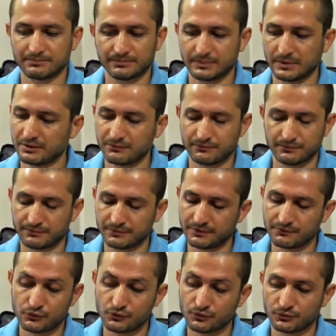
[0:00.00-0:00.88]

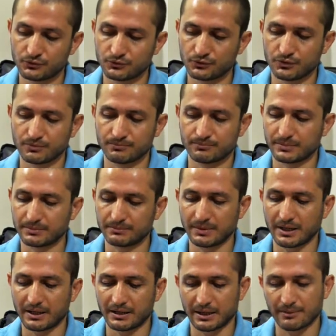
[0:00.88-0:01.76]
if you
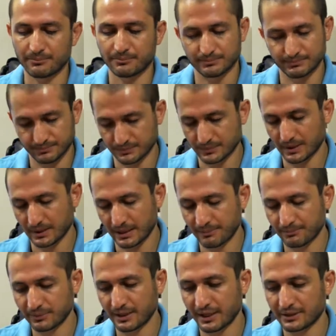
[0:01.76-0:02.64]

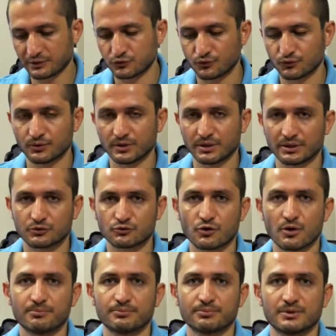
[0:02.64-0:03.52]
apply to a
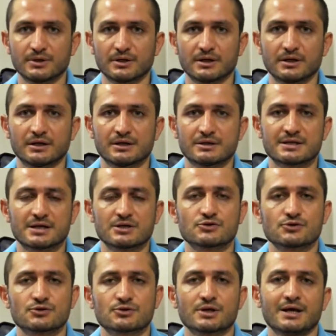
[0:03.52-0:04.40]
crop
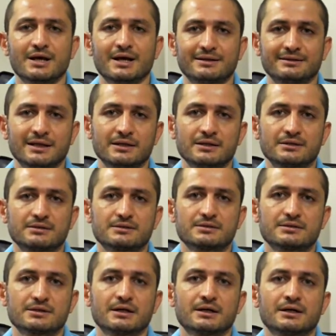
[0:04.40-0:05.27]
sensor, then
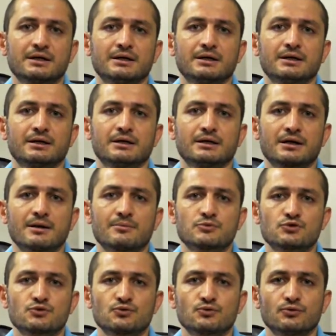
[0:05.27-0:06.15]
it
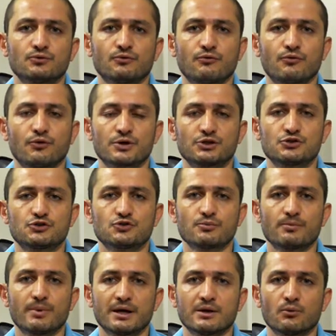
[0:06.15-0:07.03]
comes to
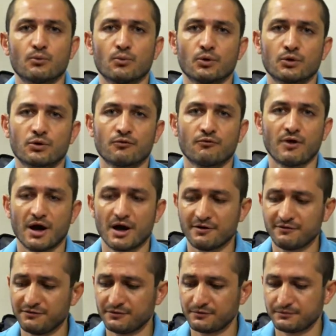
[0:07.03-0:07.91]
42 by 105.